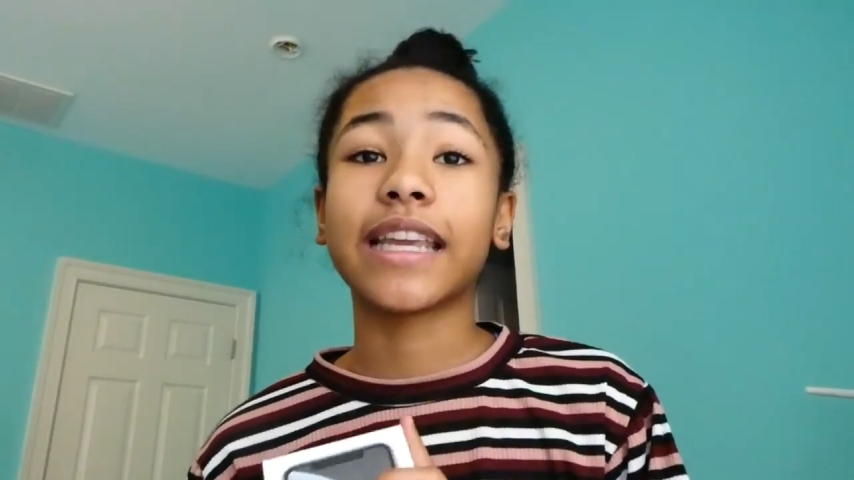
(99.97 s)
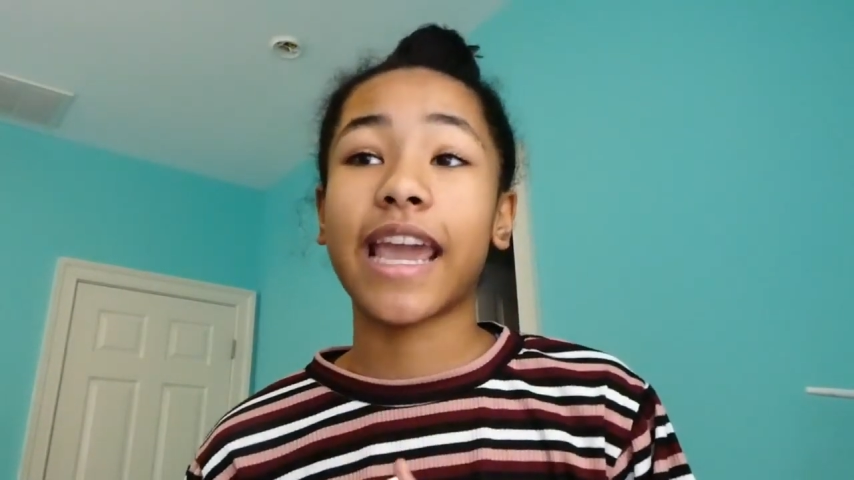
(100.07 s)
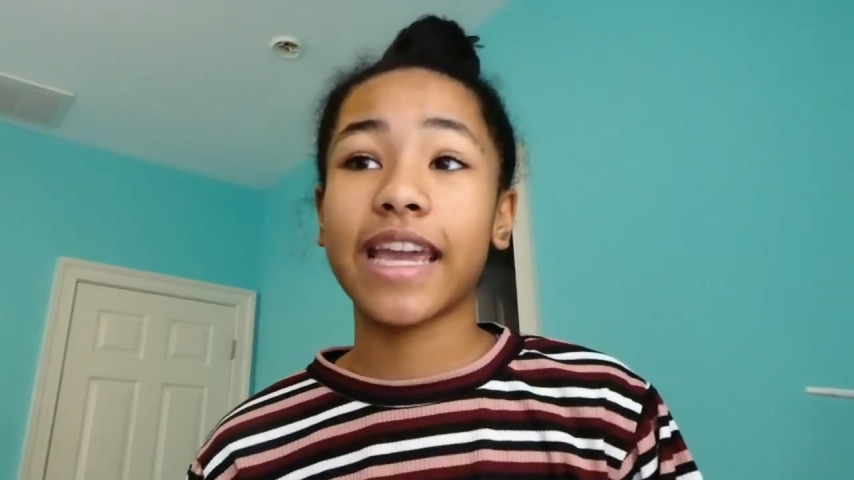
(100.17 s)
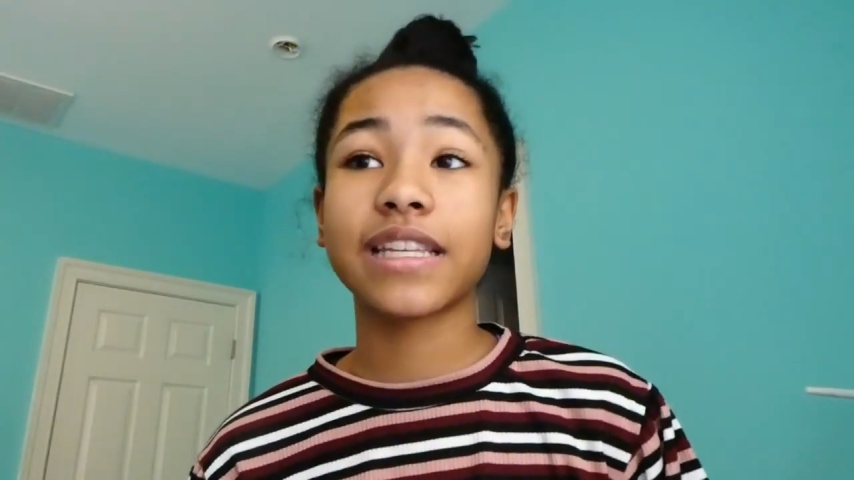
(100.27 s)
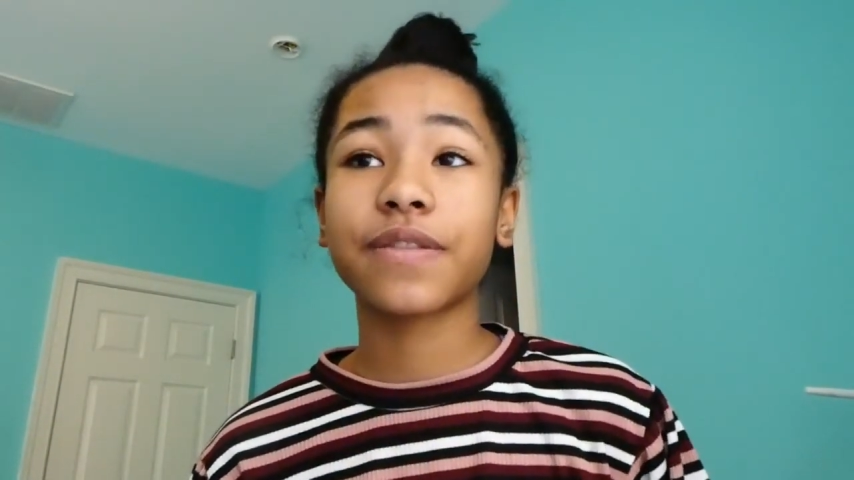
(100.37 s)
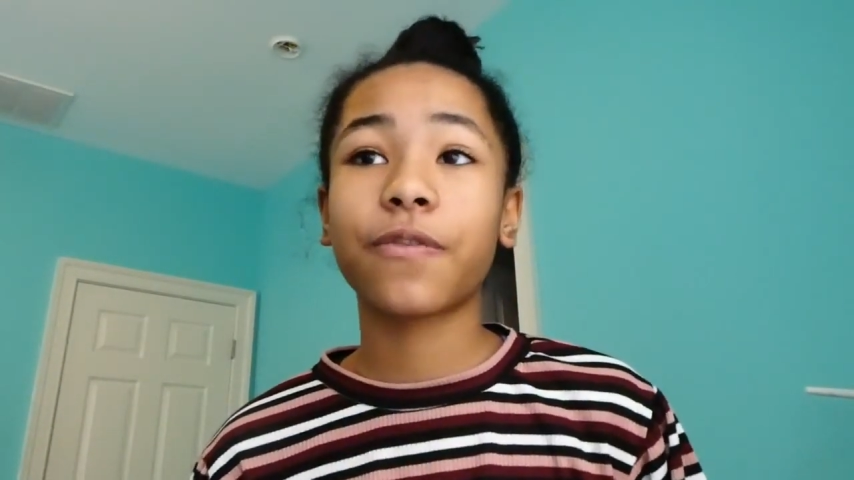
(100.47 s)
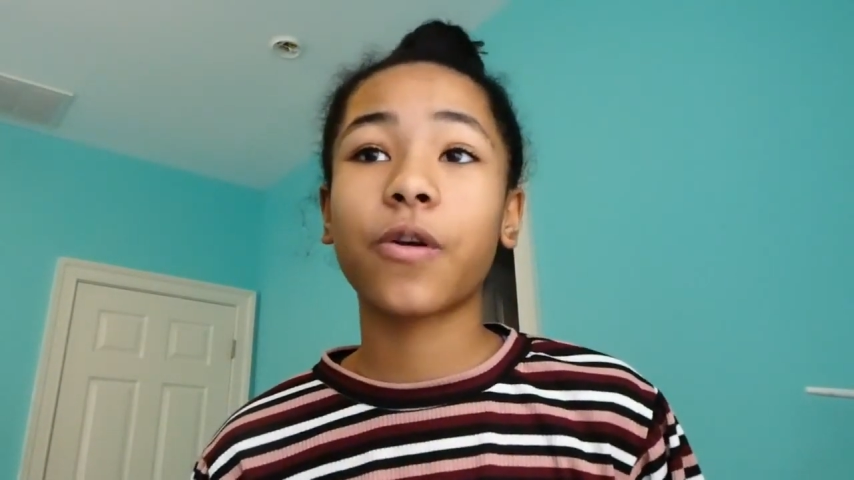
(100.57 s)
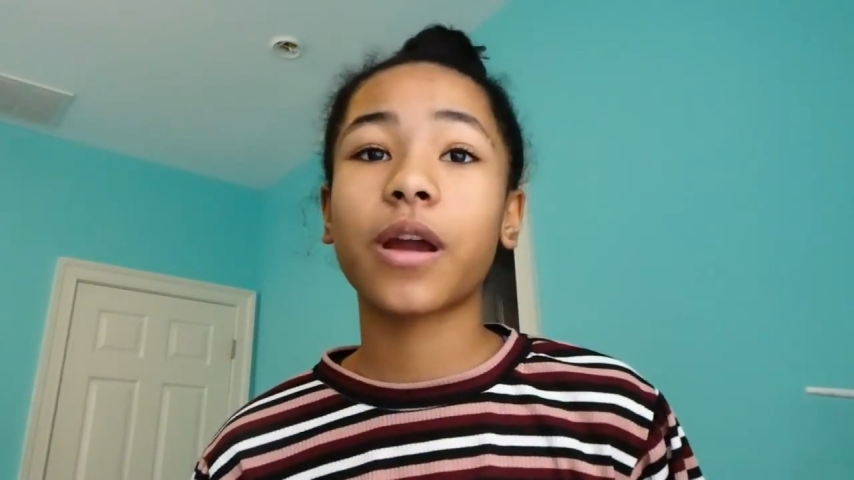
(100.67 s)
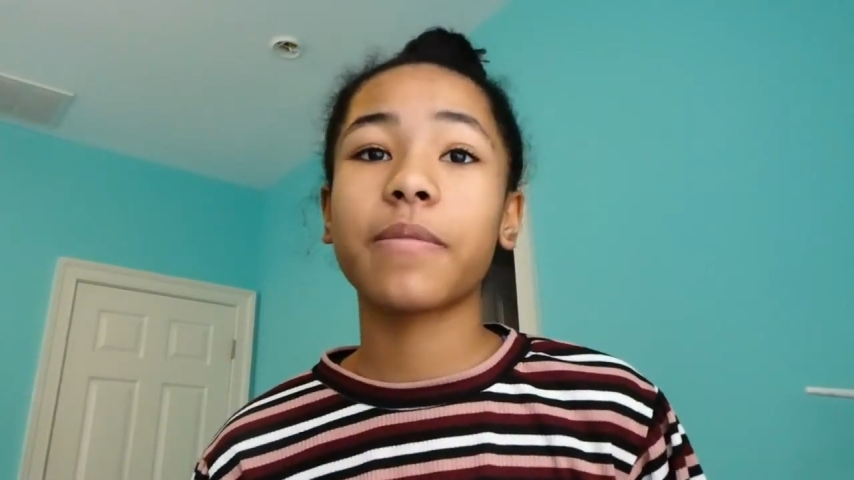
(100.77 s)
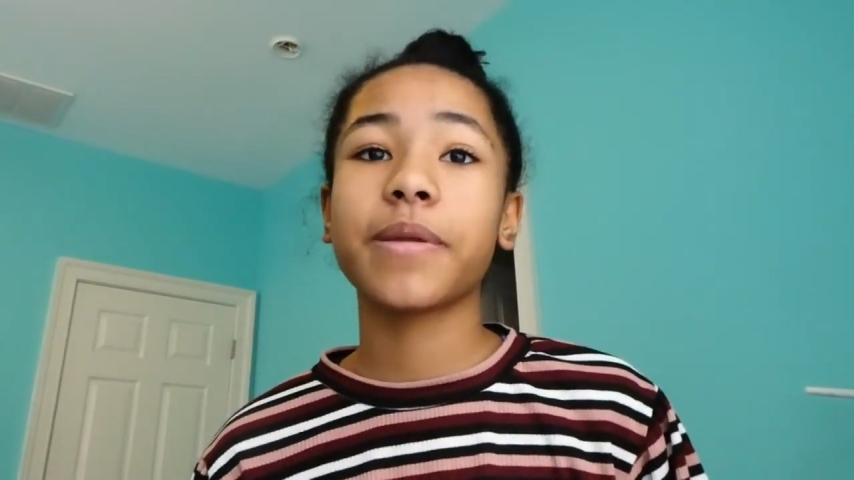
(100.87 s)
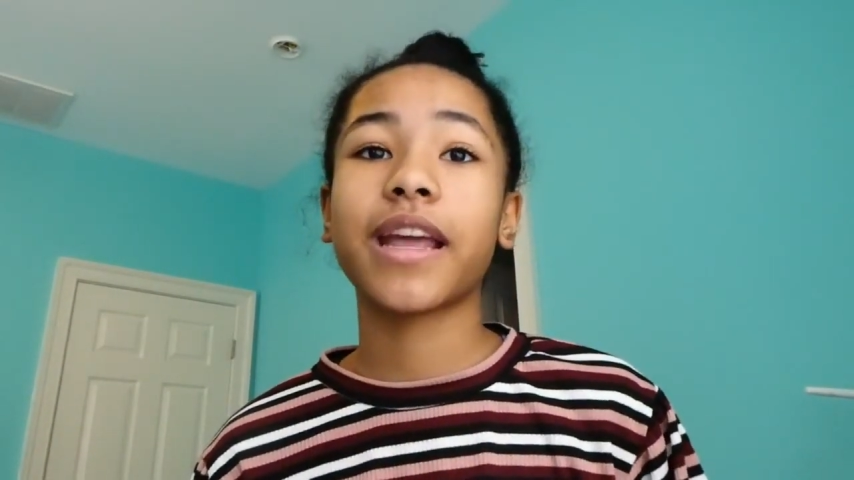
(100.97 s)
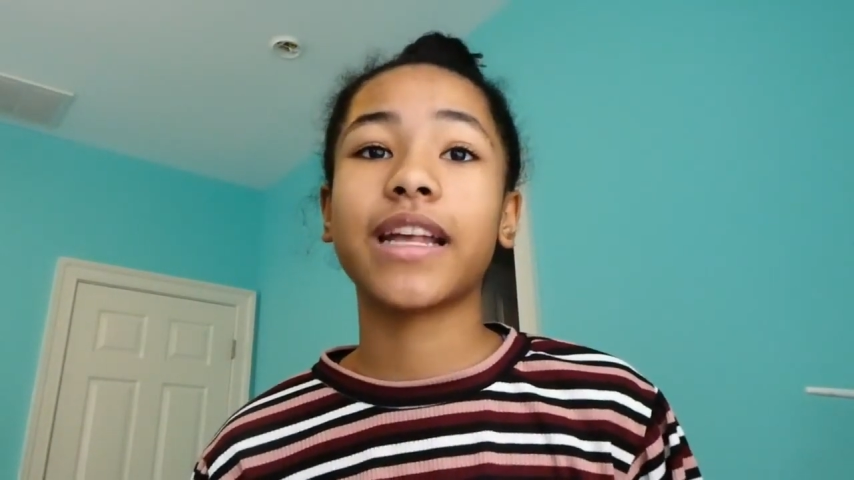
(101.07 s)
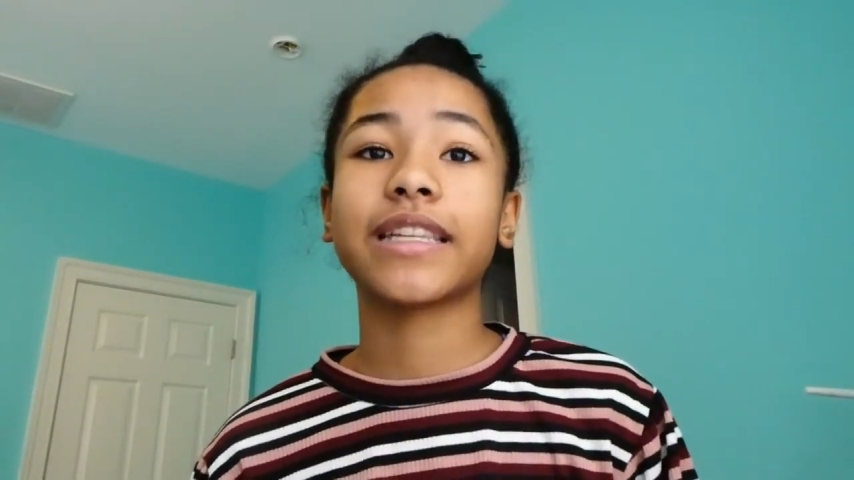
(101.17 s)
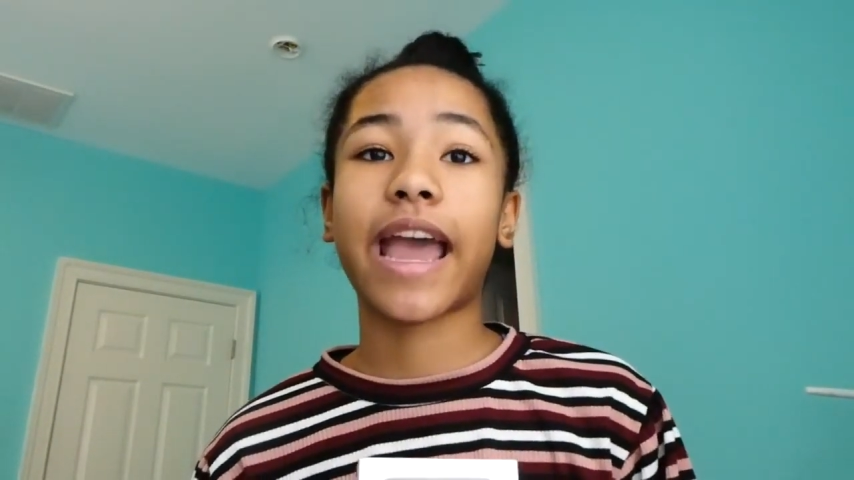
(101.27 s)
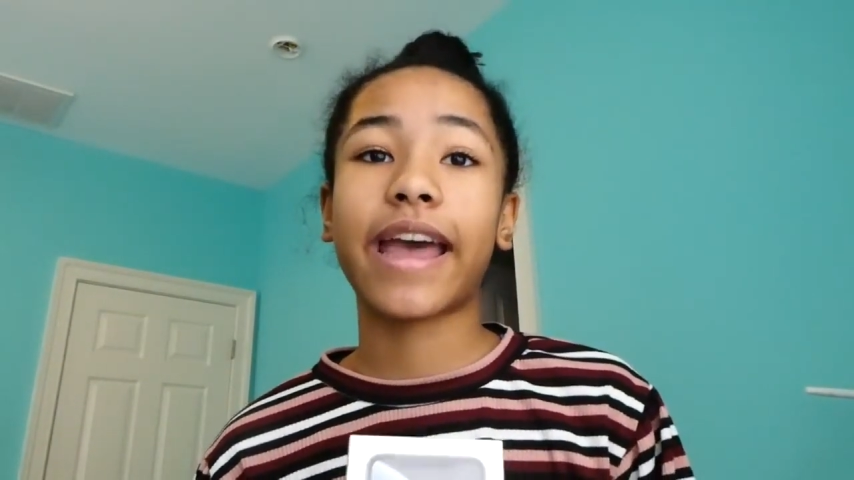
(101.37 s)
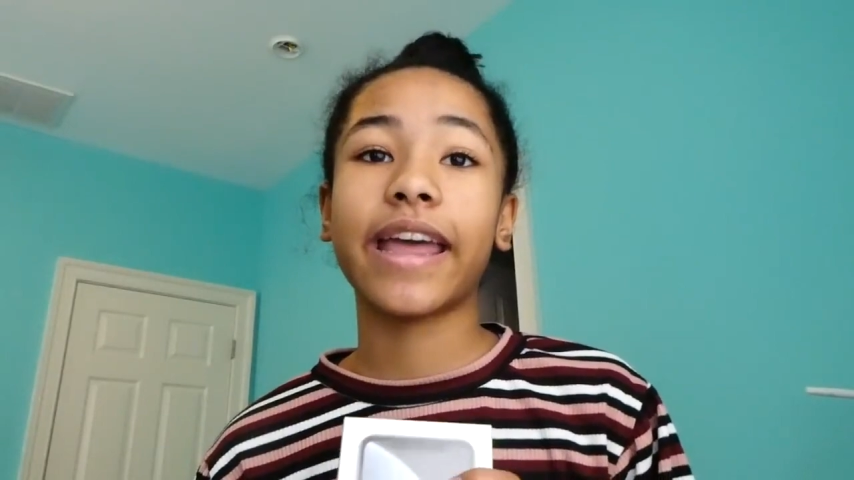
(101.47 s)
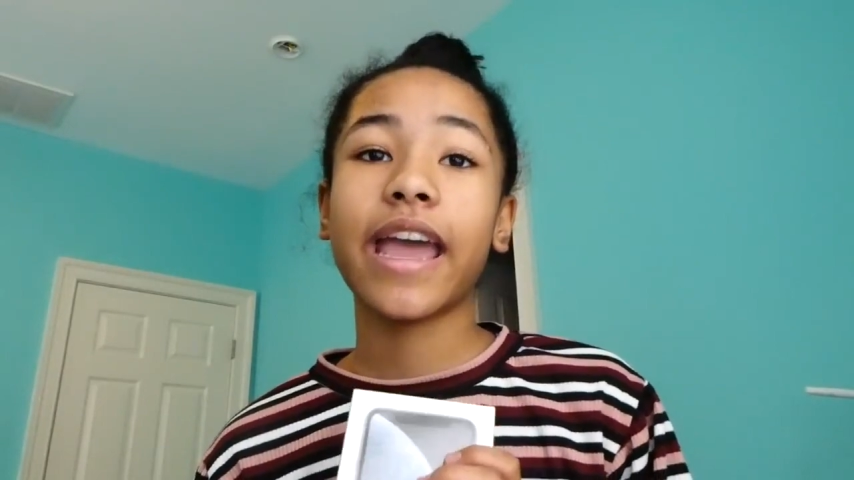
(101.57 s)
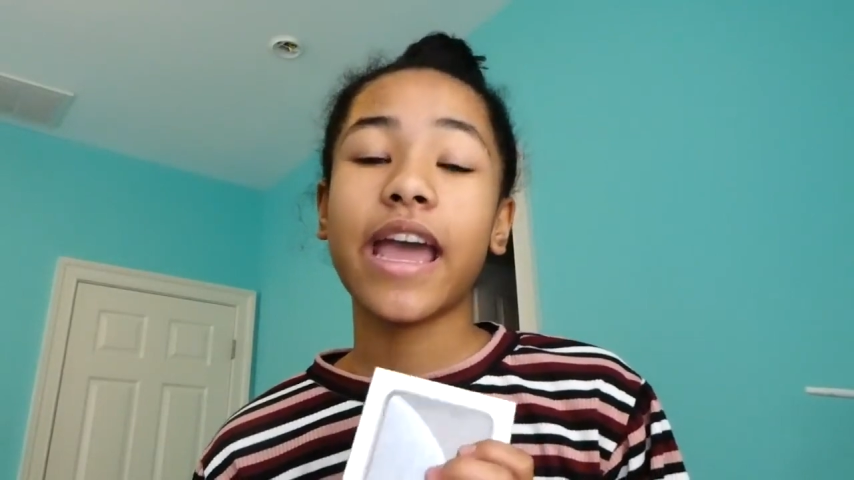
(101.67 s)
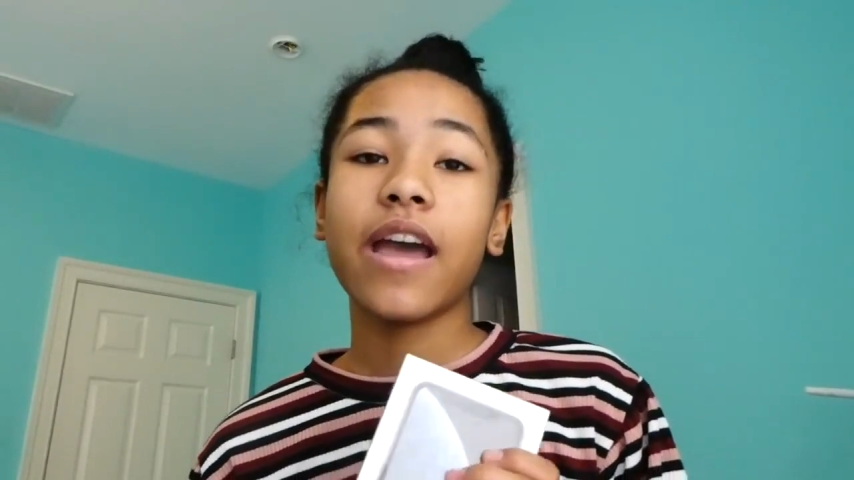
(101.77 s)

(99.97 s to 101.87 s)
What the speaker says: case for it because at